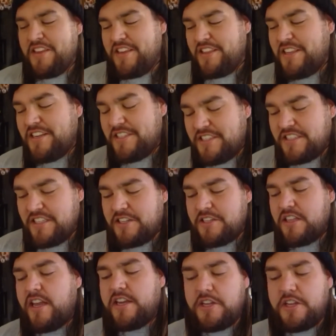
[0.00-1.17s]

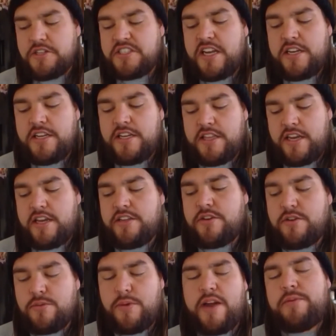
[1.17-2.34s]
understanding that, you know,
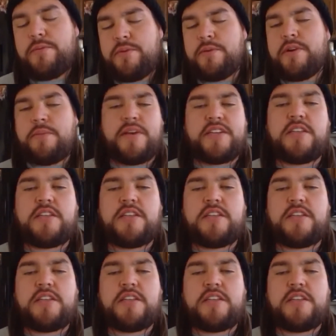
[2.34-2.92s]
why would we want to mess